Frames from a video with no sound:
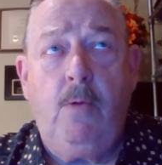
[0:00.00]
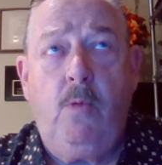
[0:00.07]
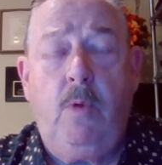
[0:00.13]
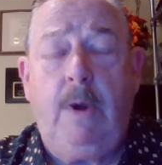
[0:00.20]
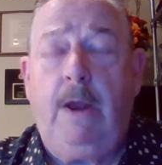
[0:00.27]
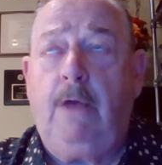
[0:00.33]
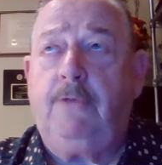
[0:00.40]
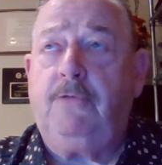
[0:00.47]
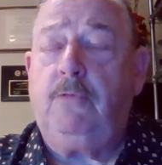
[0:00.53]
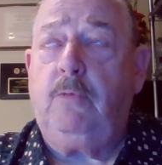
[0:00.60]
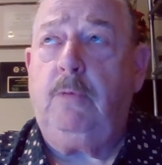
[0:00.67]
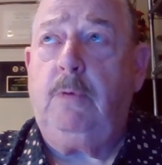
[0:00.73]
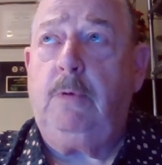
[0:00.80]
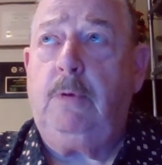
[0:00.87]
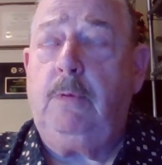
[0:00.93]
what else?
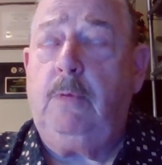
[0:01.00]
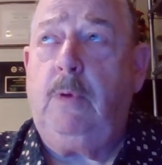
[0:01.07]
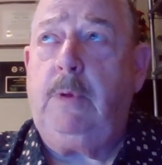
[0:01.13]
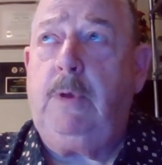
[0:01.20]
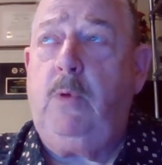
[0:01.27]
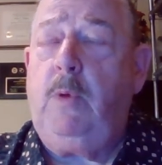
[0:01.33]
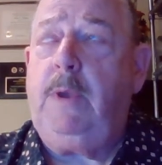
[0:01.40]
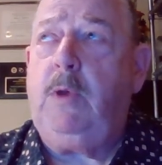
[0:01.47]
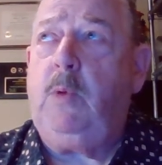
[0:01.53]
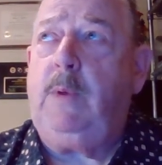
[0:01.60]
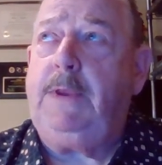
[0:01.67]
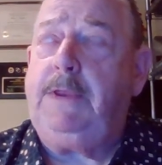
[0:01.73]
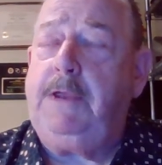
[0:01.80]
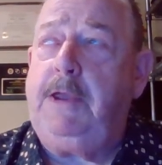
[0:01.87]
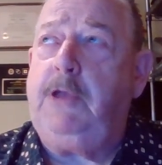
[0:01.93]
What can
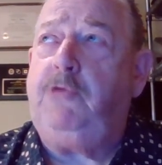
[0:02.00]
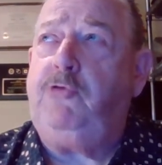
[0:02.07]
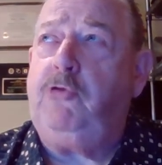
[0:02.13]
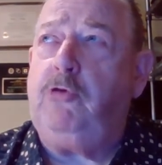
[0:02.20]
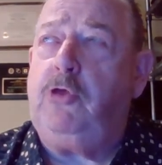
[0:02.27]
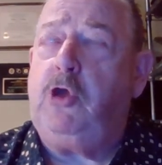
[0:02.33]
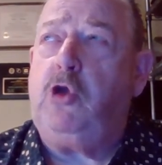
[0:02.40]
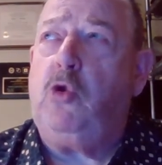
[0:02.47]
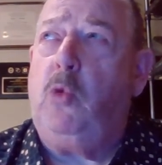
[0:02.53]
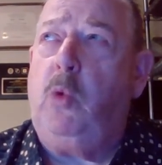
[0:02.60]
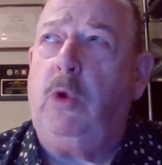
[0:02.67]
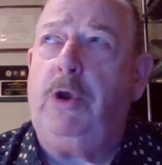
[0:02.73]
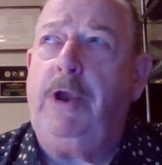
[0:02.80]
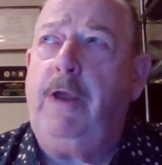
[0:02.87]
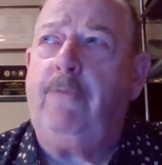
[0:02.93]
we teach you that you
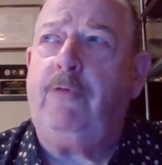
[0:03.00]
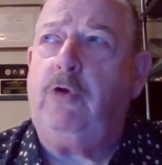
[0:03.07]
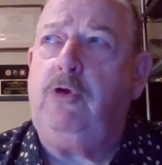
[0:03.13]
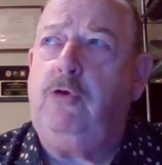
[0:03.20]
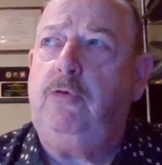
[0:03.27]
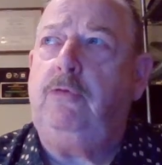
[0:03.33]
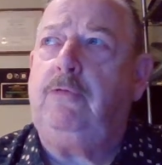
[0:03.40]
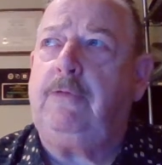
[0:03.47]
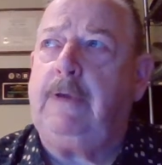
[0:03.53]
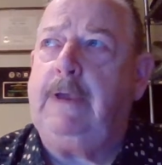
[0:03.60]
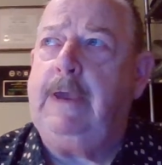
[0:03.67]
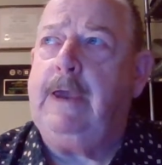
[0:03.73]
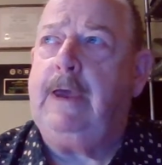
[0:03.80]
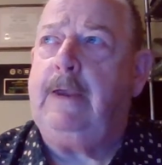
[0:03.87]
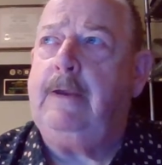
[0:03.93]
will never use
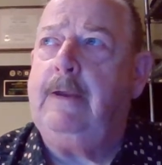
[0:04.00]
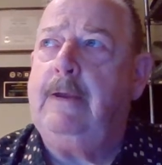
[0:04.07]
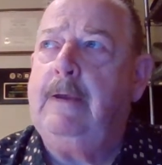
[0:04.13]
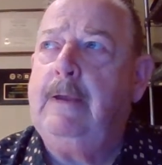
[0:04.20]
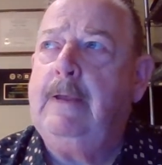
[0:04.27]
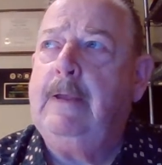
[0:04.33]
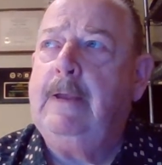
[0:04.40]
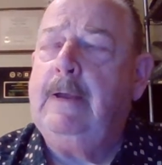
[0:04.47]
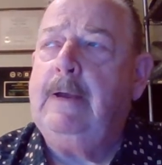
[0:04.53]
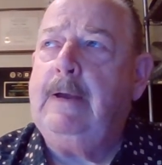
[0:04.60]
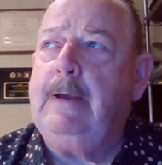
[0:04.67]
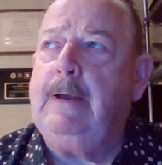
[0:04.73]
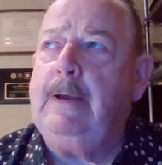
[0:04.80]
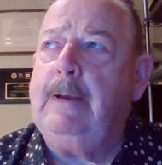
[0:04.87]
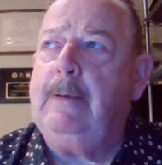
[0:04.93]
again?
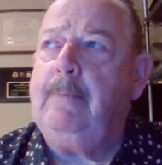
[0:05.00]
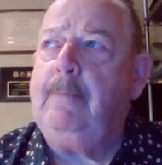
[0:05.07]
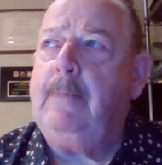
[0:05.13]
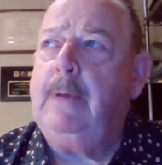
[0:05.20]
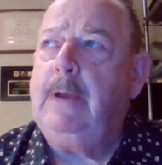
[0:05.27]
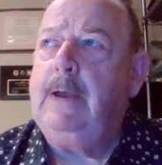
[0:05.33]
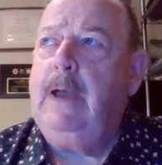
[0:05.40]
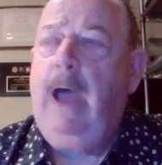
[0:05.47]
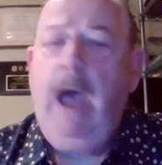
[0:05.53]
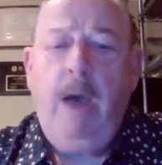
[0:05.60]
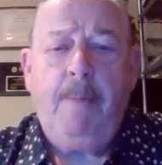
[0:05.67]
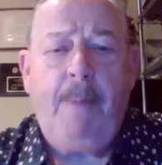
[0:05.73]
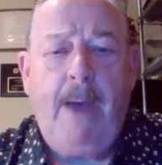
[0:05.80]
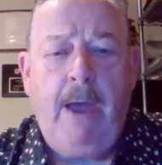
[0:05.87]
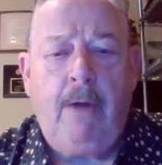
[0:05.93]
How
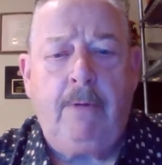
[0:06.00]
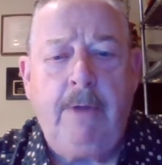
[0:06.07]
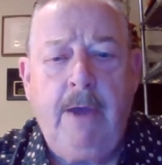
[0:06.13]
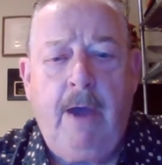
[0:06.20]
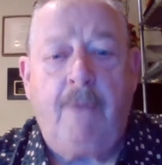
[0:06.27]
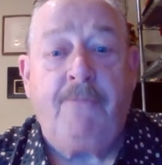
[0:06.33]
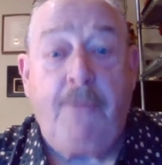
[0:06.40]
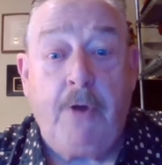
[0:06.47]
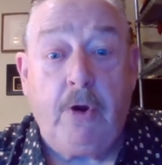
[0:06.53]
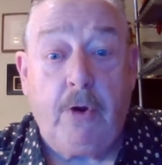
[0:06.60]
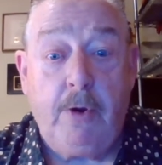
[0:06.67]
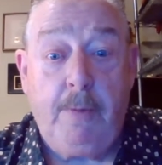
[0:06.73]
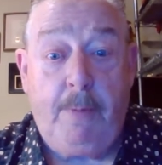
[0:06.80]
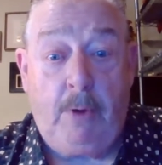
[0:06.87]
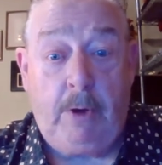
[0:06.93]
about a
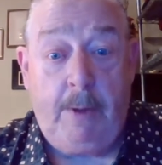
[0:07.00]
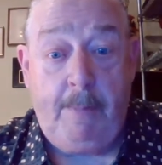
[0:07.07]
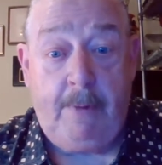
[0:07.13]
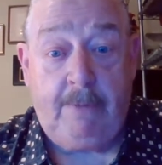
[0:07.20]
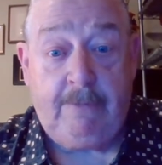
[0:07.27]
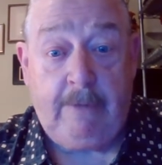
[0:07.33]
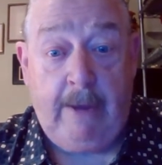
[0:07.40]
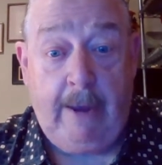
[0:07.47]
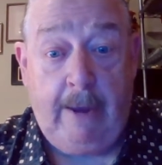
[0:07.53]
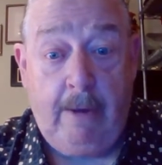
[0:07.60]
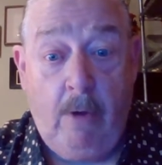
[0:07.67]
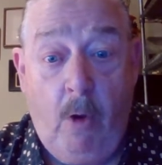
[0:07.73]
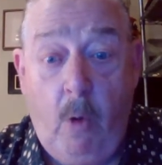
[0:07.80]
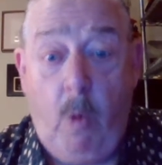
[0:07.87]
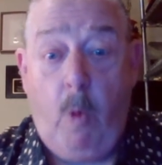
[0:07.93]
variable MSA?
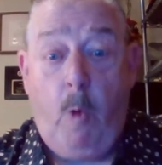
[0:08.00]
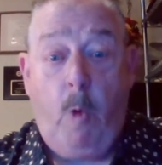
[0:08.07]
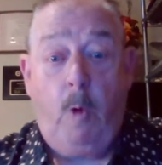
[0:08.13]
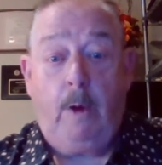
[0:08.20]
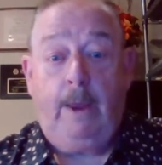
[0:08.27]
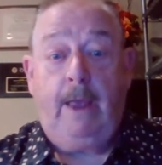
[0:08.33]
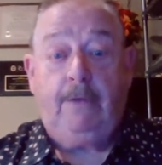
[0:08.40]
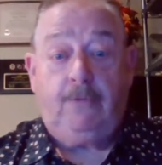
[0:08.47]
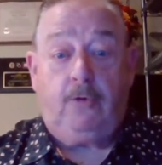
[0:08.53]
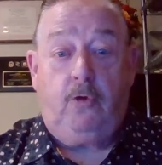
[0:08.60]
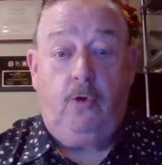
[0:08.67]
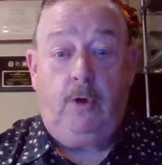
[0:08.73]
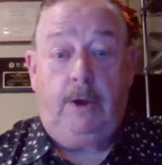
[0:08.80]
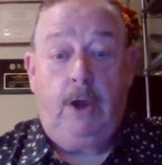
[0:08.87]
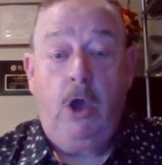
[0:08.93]
Oh, that's
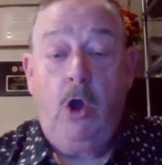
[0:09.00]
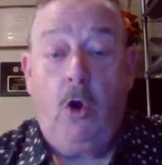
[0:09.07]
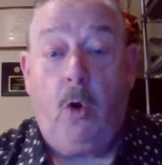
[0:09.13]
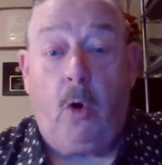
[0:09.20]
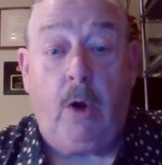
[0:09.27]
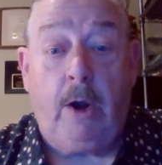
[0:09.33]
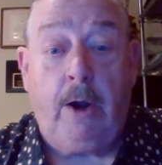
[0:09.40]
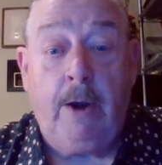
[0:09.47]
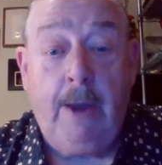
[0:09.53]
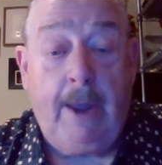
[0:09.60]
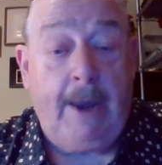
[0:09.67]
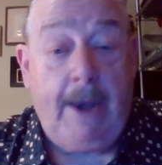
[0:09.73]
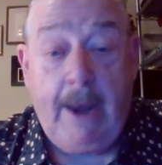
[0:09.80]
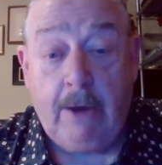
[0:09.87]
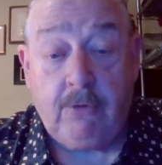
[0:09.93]
good. Or
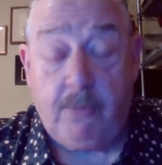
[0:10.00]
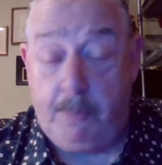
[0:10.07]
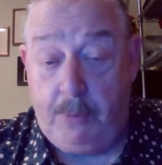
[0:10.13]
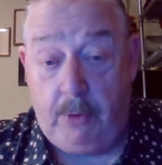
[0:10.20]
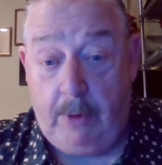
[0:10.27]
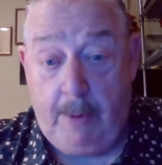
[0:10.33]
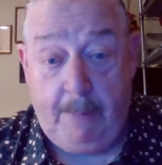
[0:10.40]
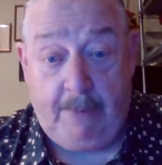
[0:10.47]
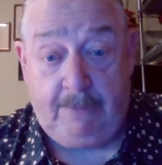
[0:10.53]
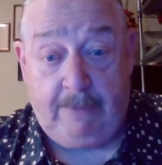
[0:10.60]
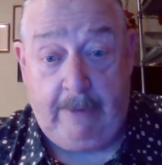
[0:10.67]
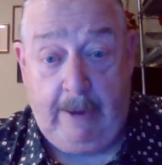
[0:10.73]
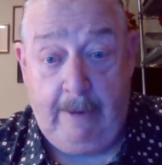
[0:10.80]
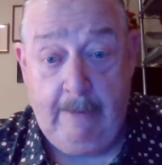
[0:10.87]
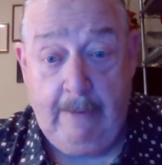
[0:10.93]
an attribute
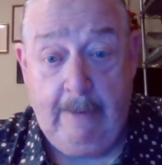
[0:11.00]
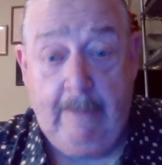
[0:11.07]
MSA.